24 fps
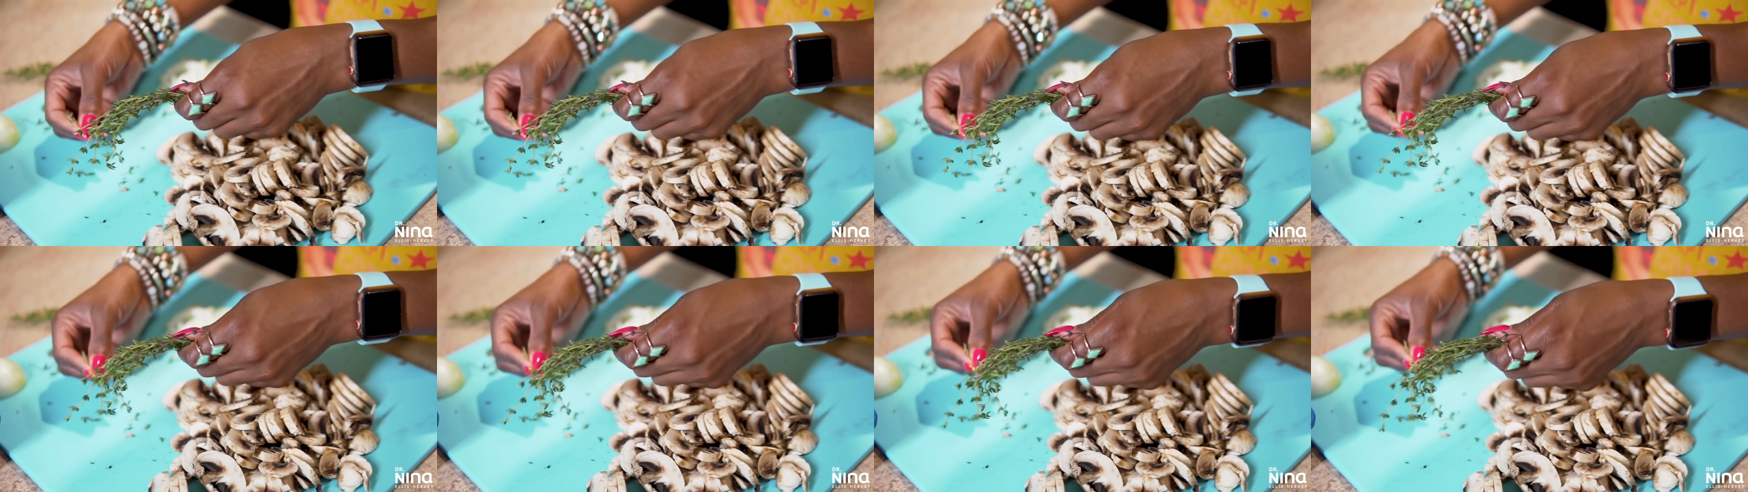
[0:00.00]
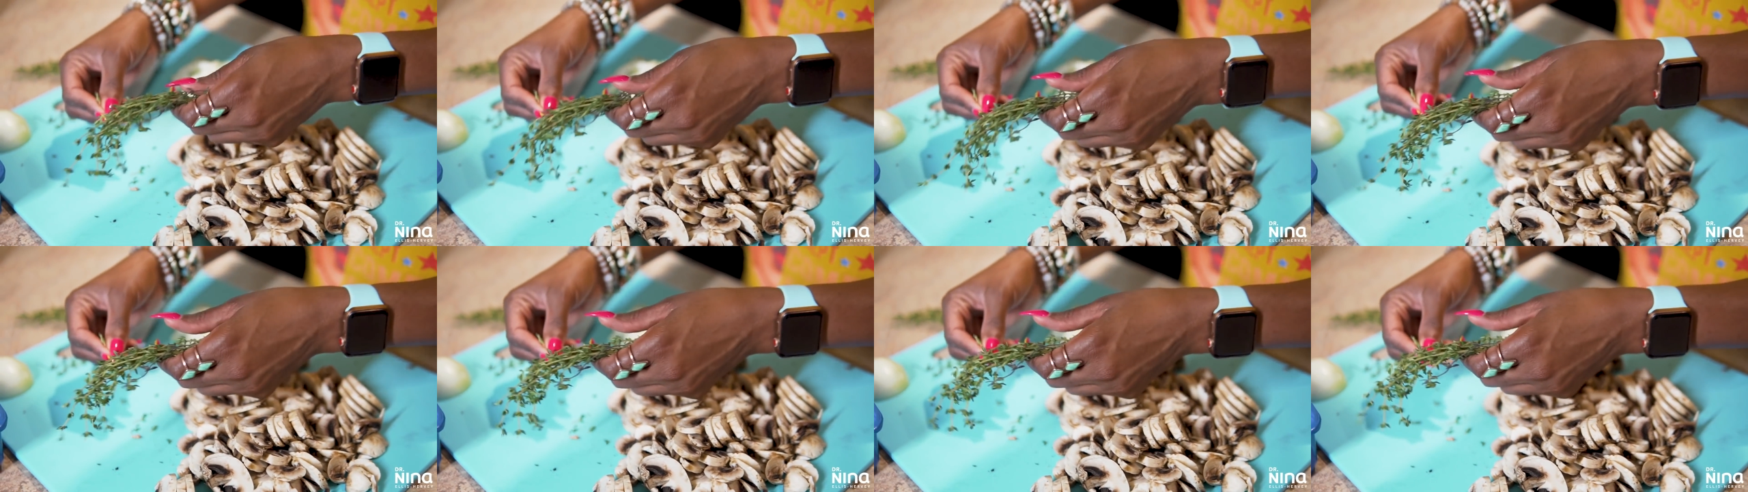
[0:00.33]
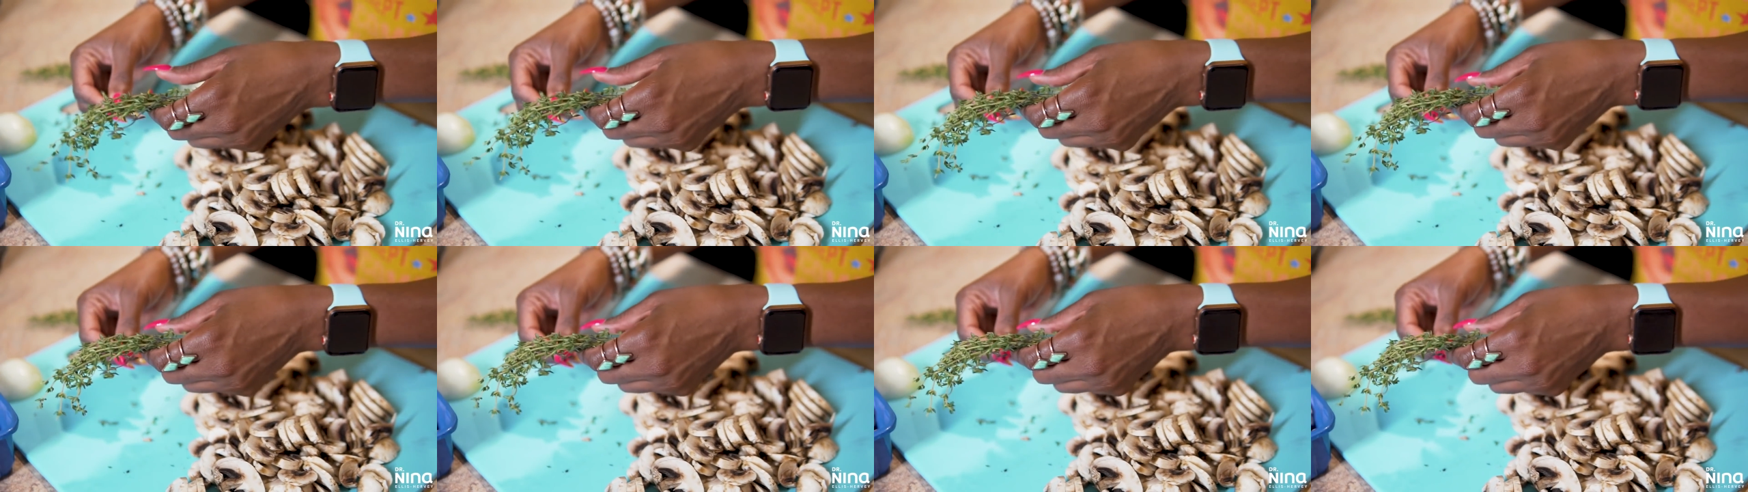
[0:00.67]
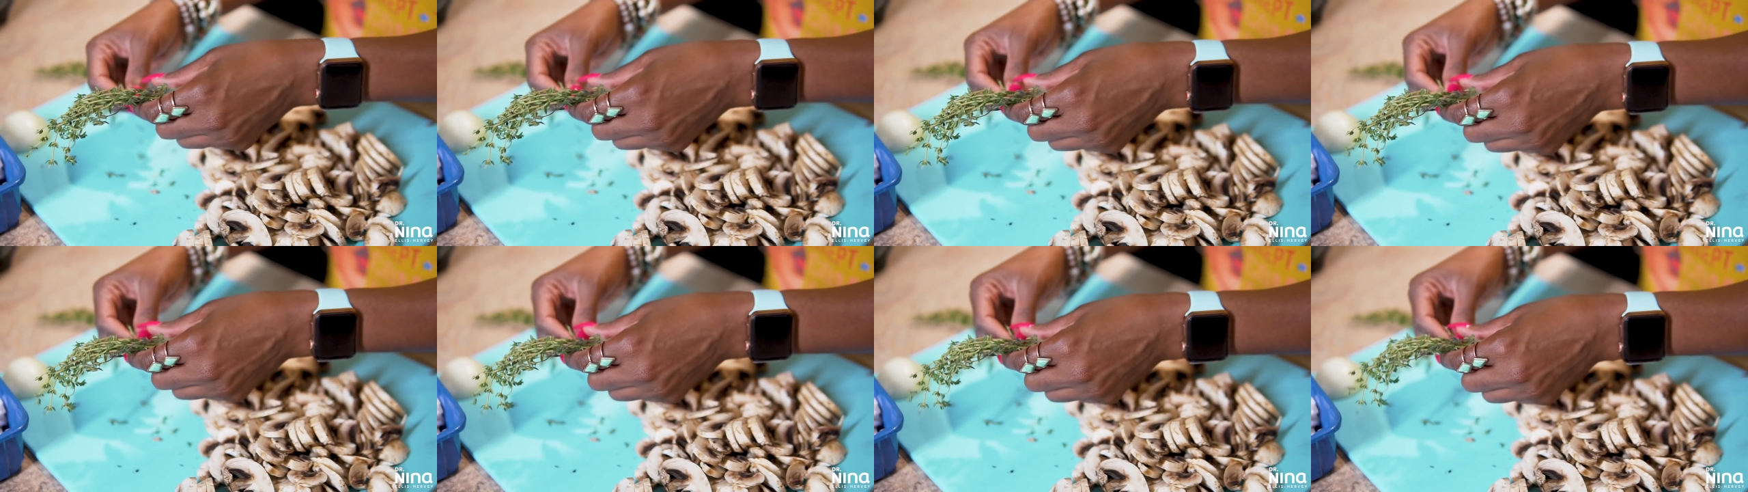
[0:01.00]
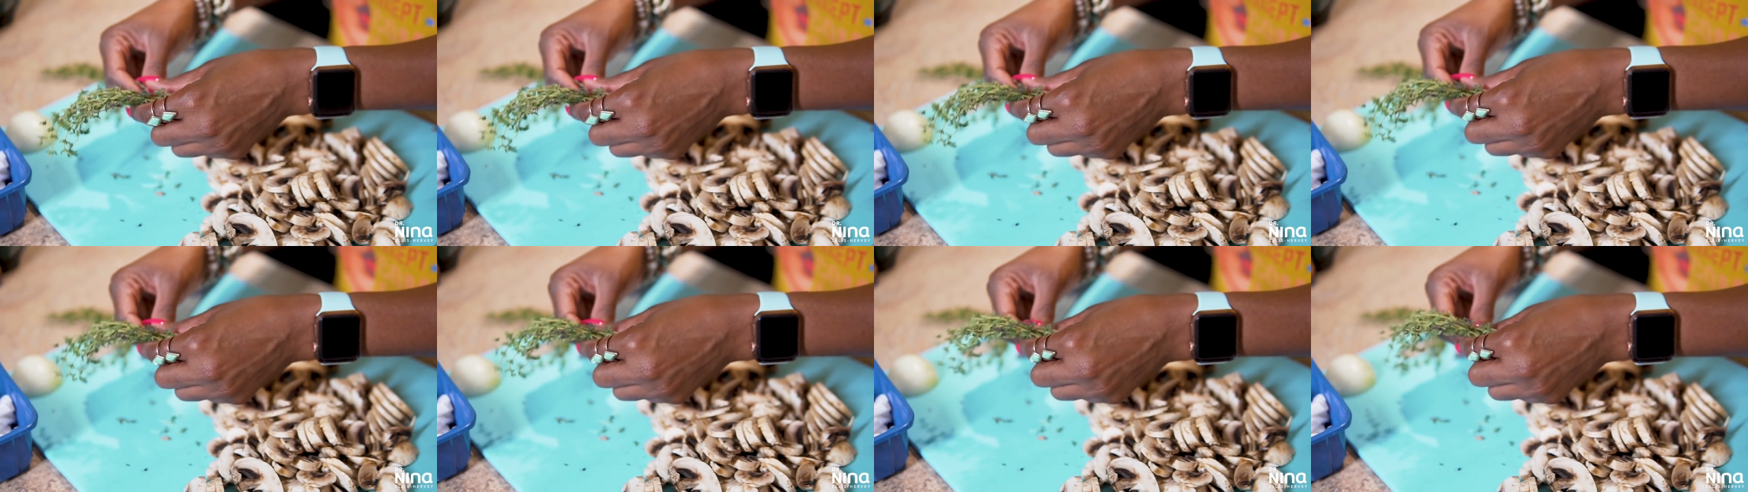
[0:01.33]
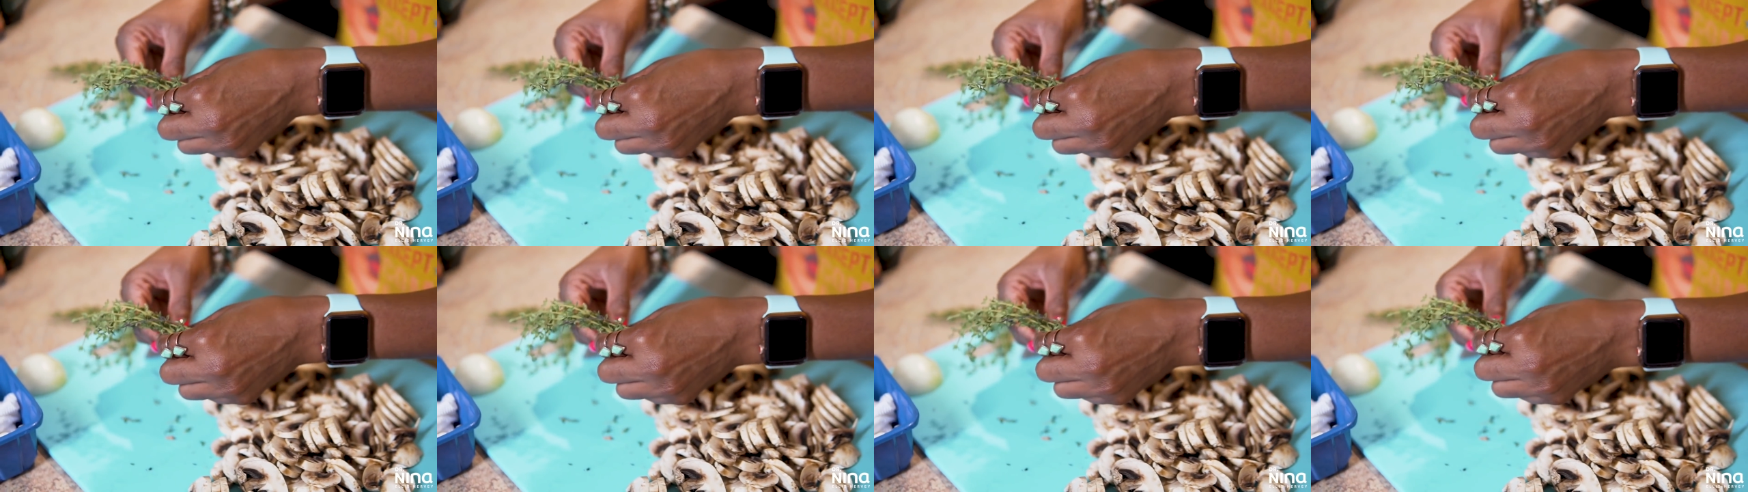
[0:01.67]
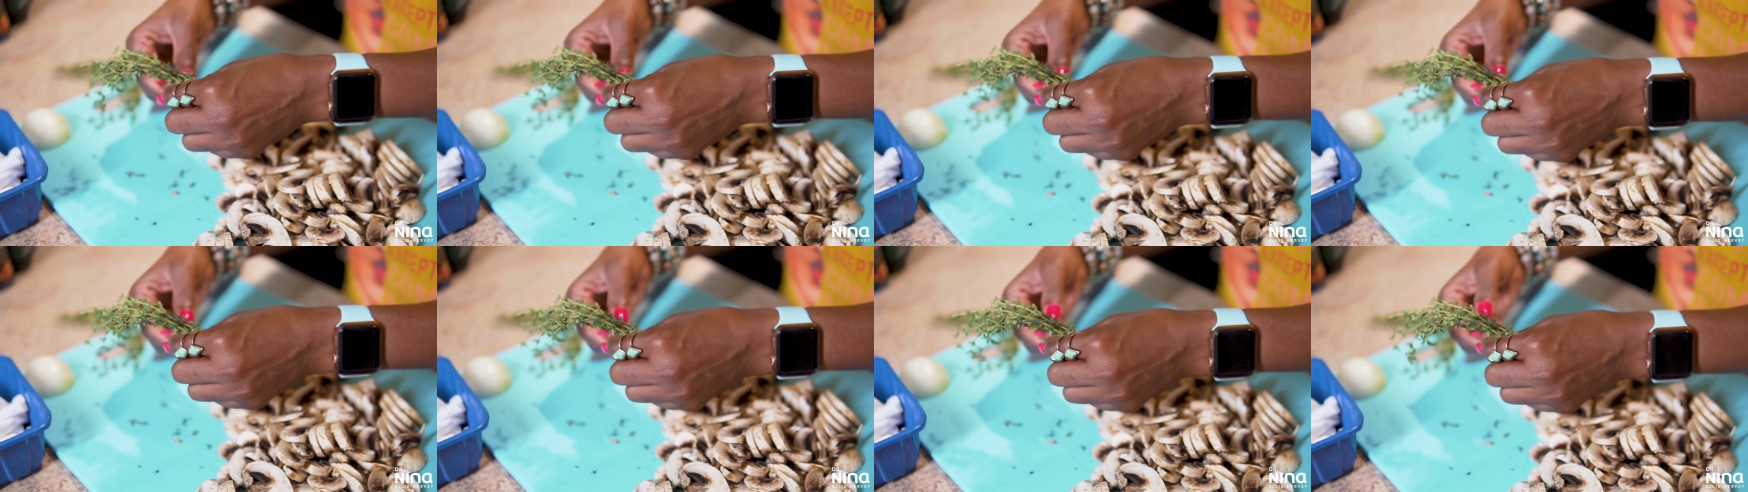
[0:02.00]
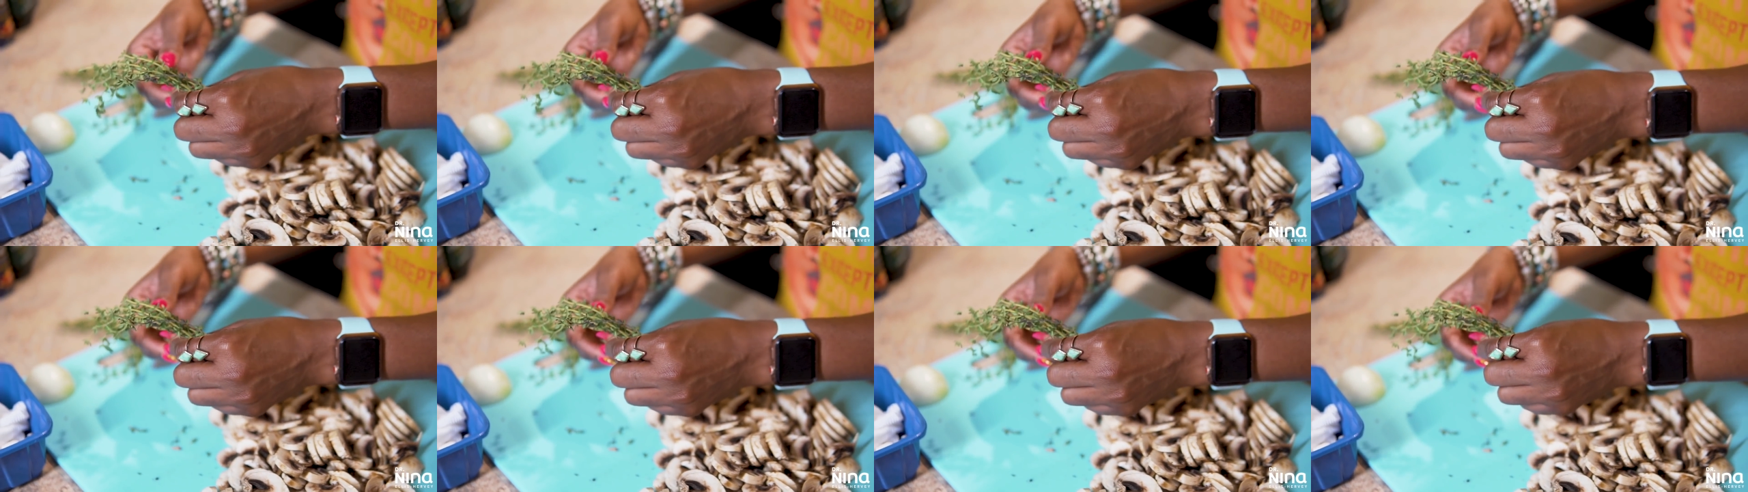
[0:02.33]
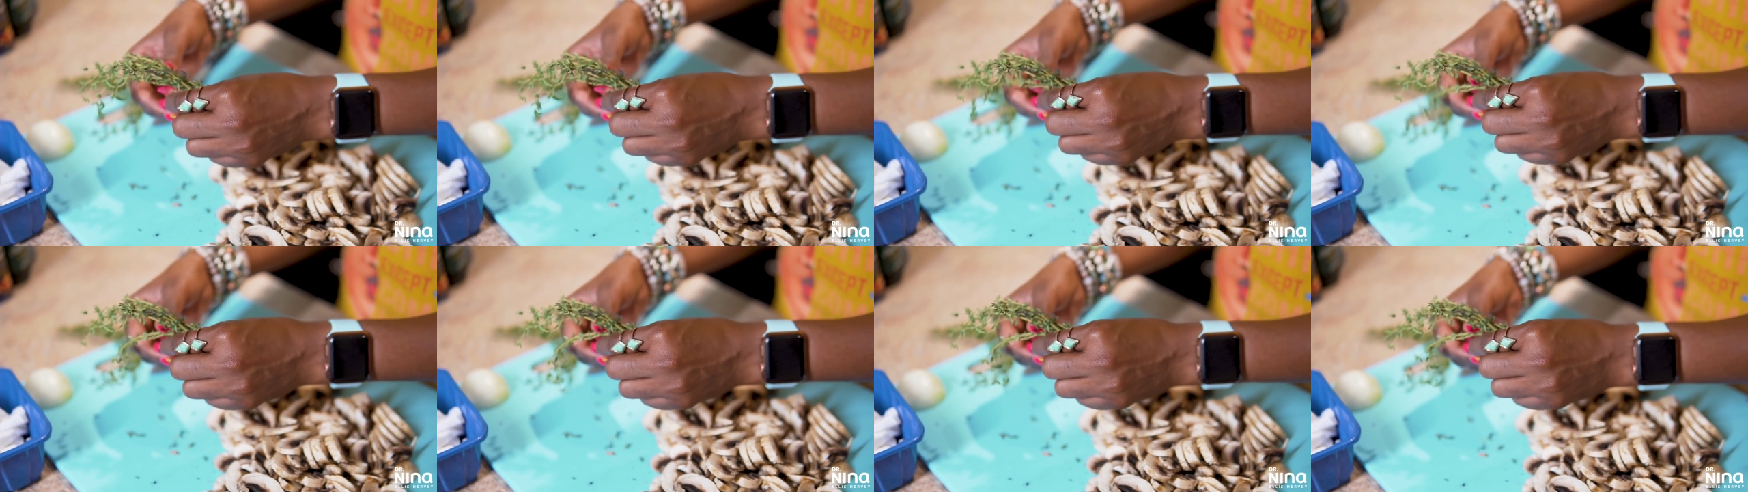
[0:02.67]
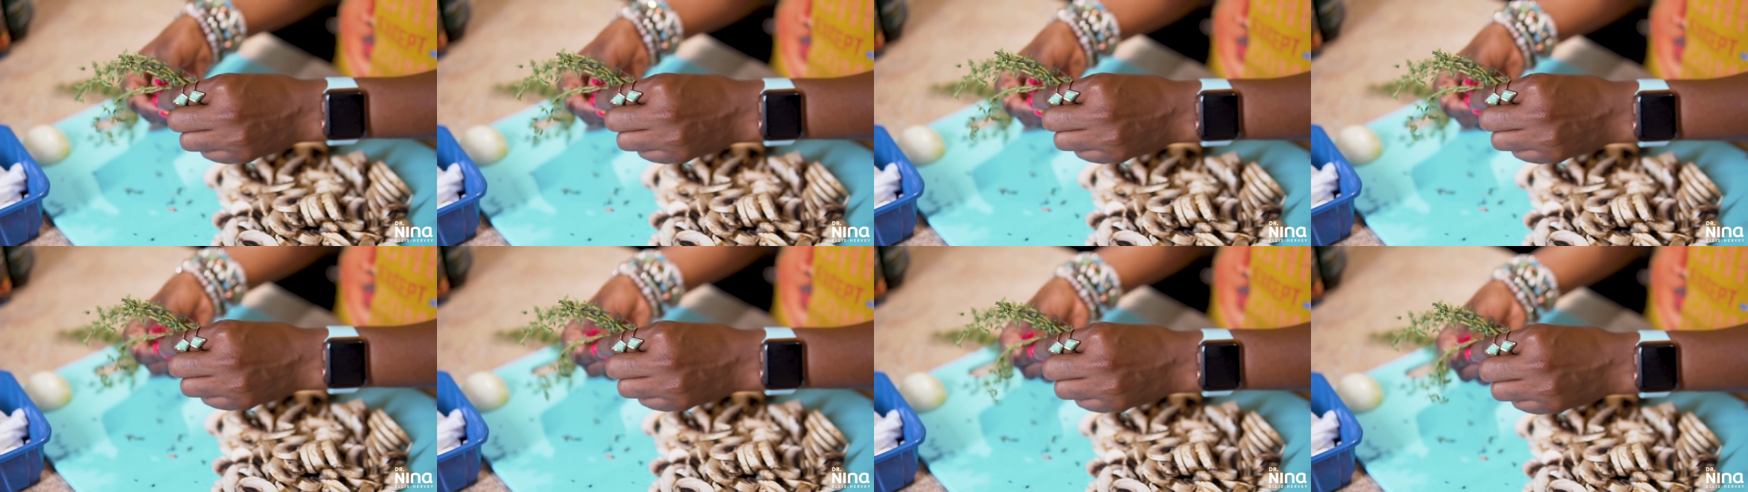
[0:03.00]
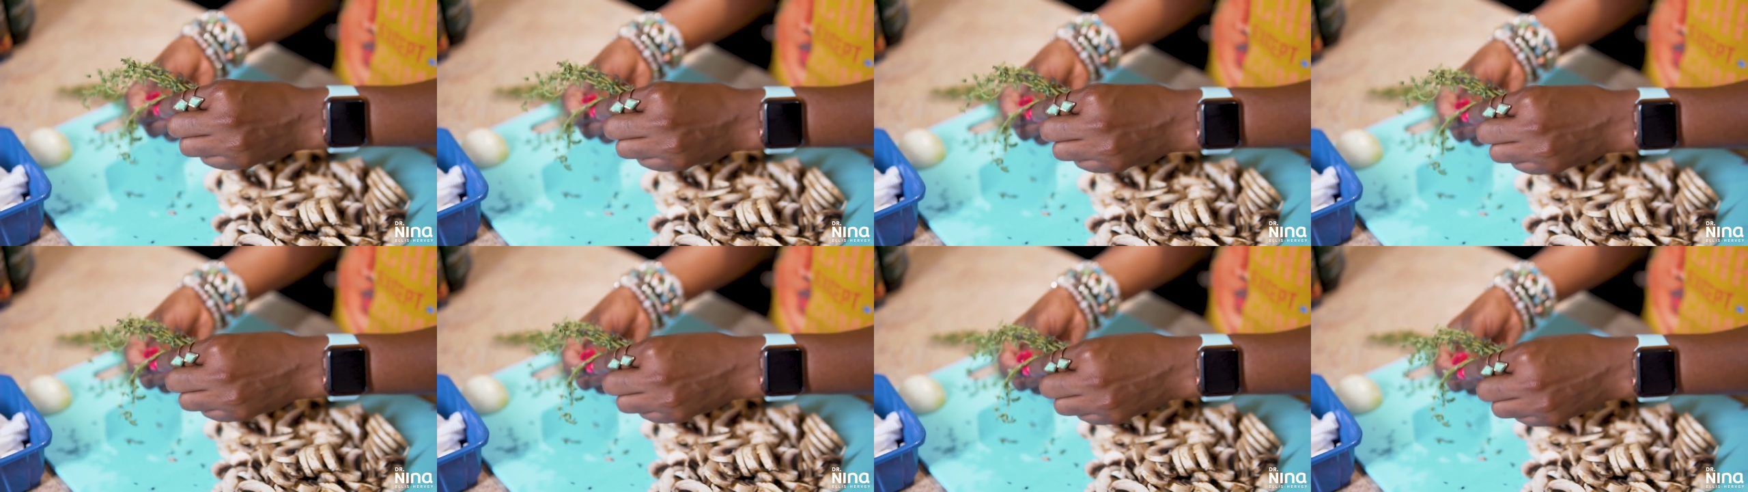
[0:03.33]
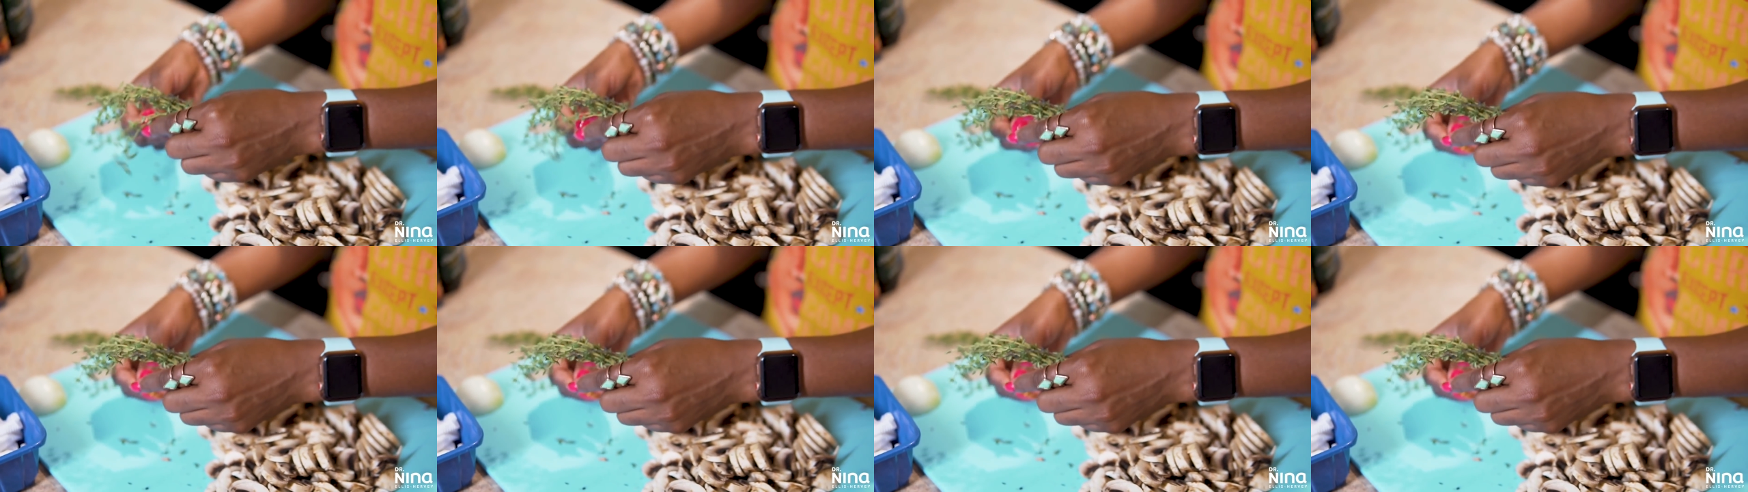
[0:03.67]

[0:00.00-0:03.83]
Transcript: (no speaker visible)